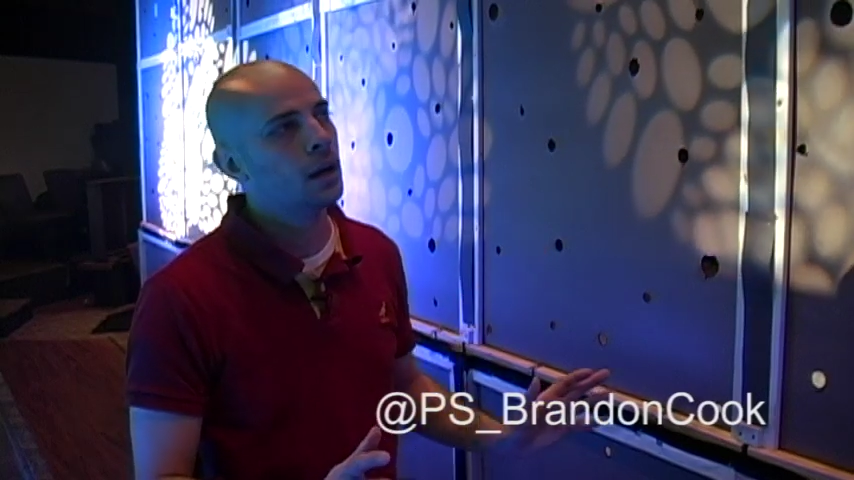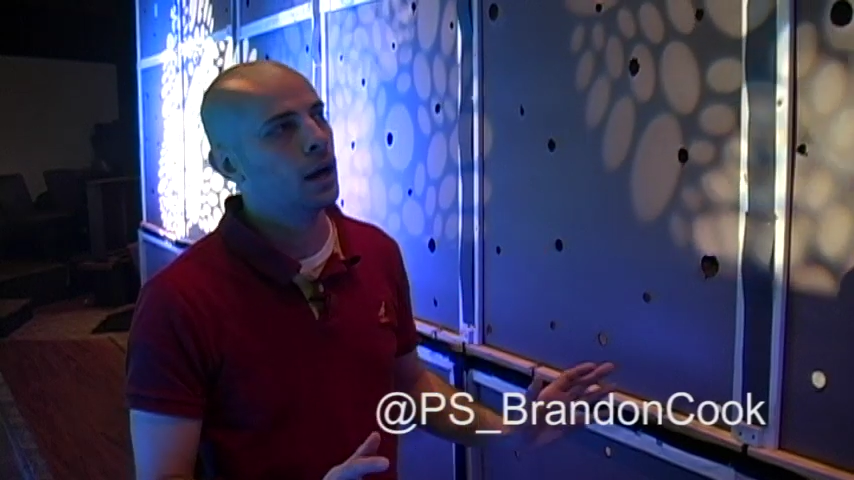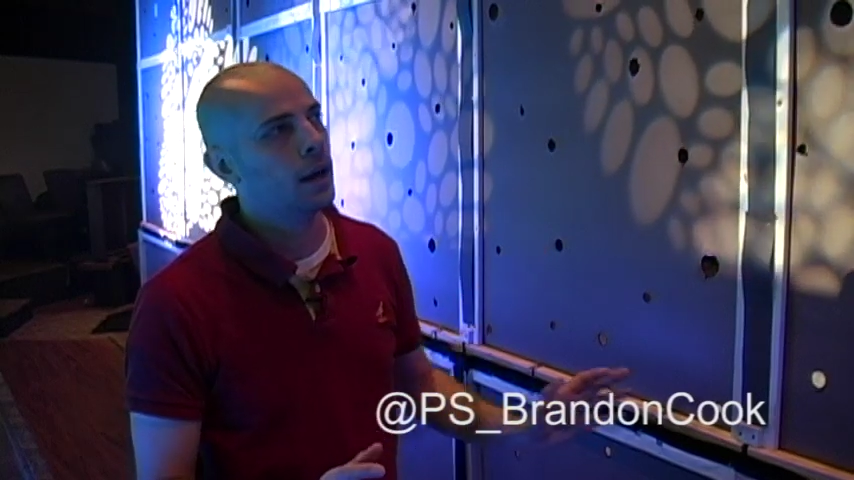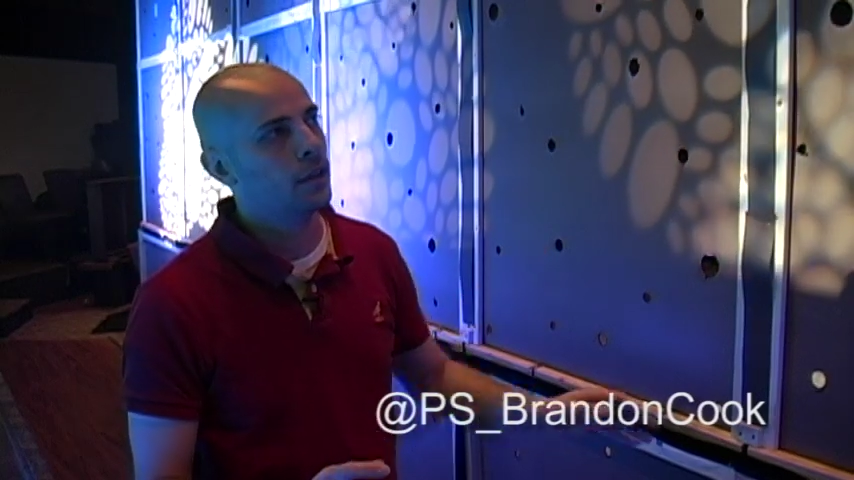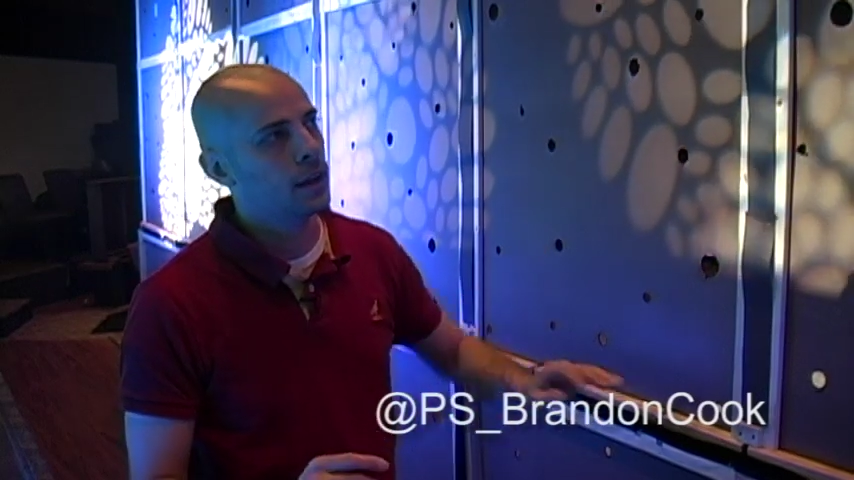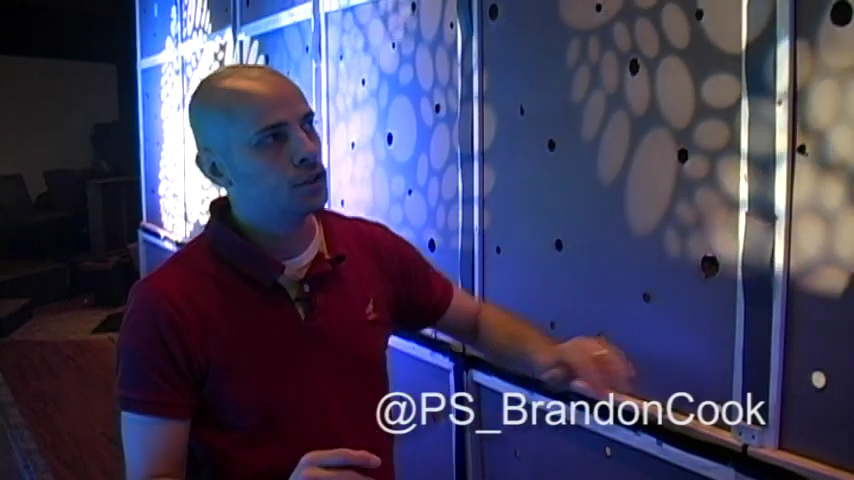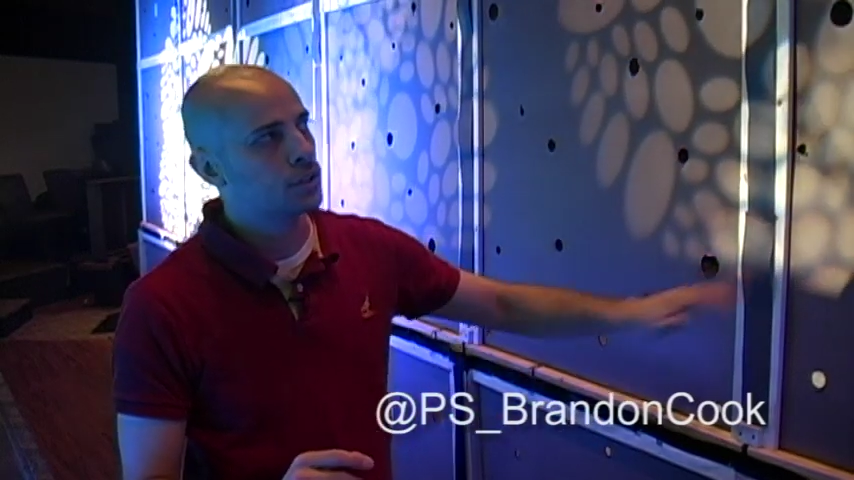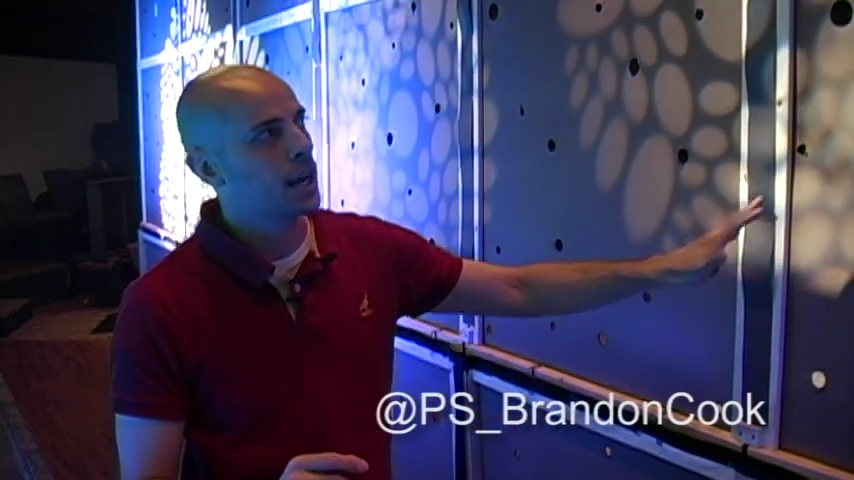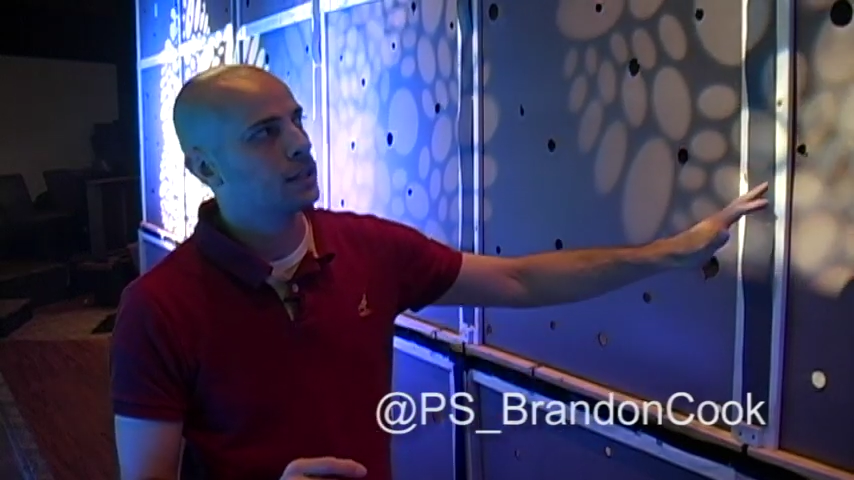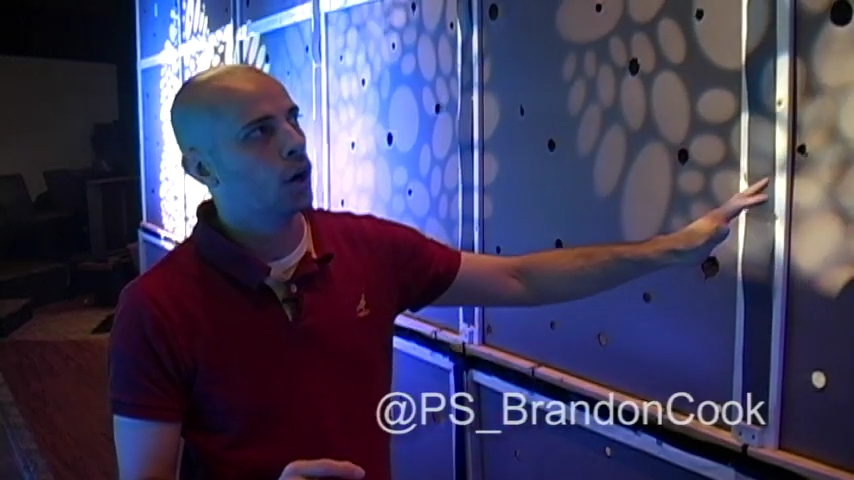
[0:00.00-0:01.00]
that
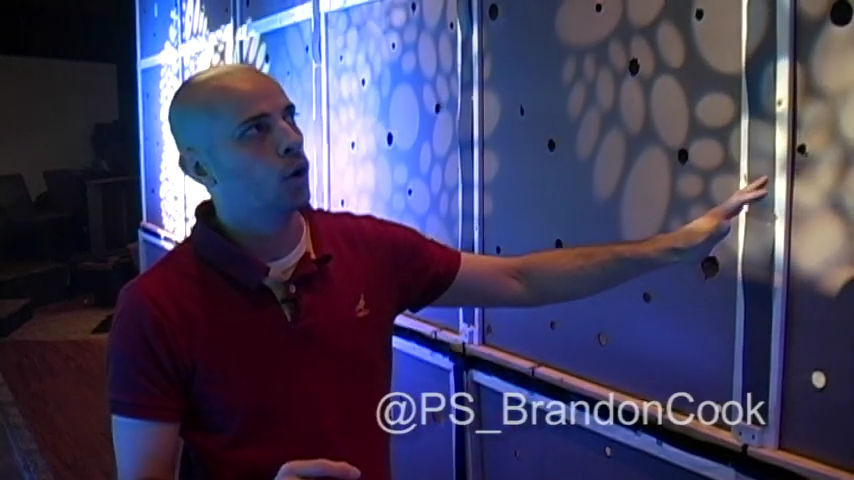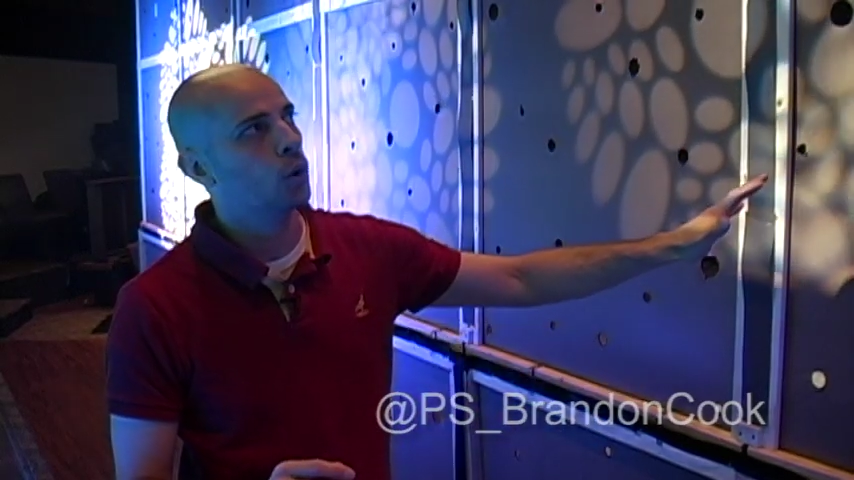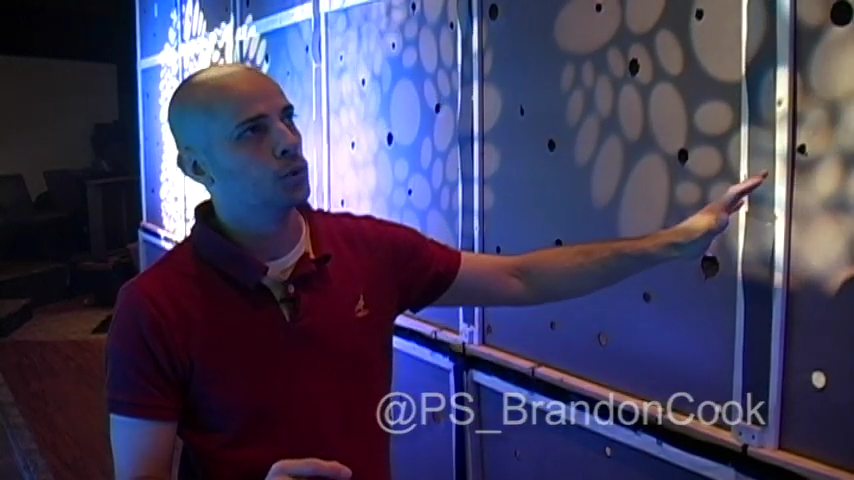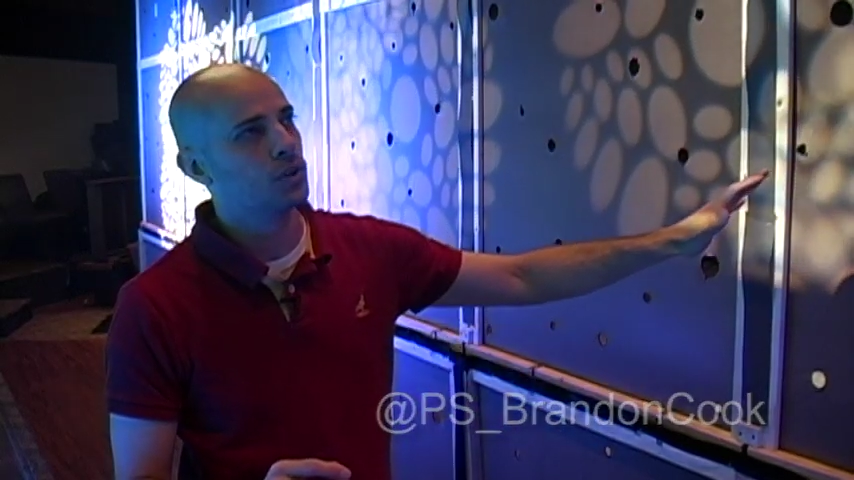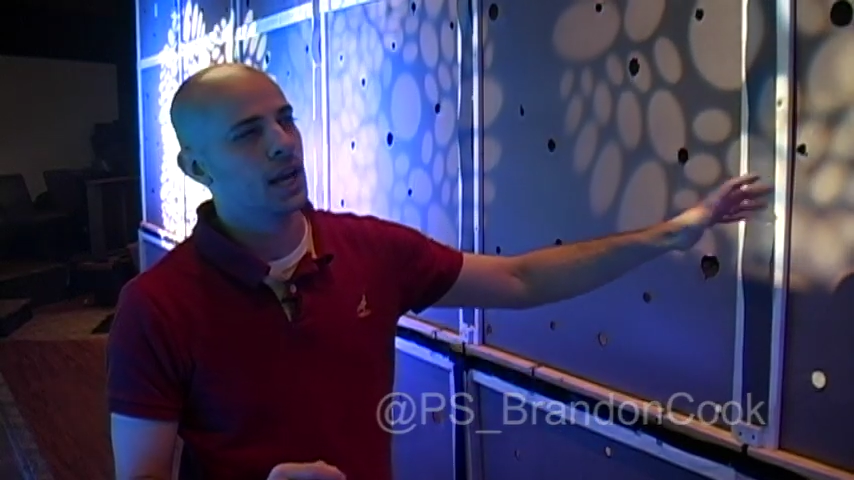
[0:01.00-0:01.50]
just had the holes,